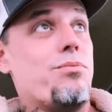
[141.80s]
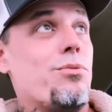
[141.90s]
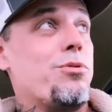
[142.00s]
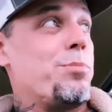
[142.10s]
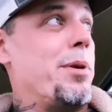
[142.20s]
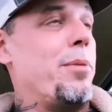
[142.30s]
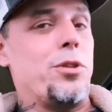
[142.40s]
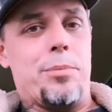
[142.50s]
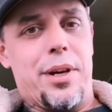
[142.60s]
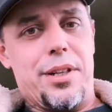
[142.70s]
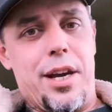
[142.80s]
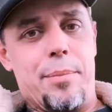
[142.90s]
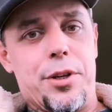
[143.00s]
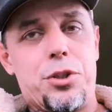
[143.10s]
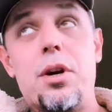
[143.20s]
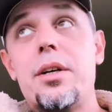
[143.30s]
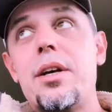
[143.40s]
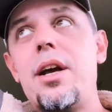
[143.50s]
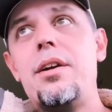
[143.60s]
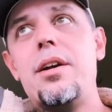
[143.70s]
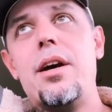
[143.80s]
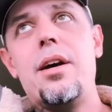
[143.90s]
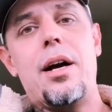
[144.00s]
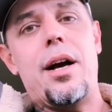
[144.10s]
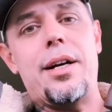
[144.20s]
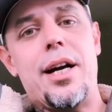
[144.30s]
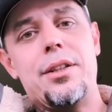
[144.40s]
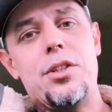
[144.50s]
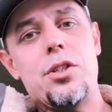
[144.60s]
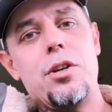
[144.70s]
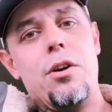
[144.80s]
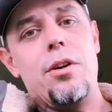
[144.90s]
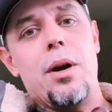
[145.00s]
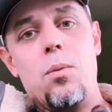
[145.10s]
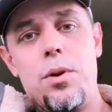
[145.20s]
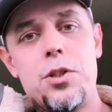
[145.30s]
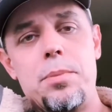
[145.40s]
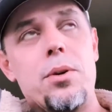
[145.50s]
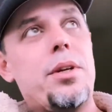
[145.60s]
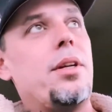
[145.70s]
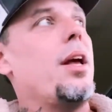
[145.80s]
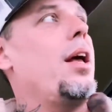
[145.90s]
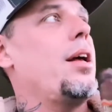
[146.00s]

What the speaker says: spend most of my day in my truck, and I got this cigar and I want to smoke it.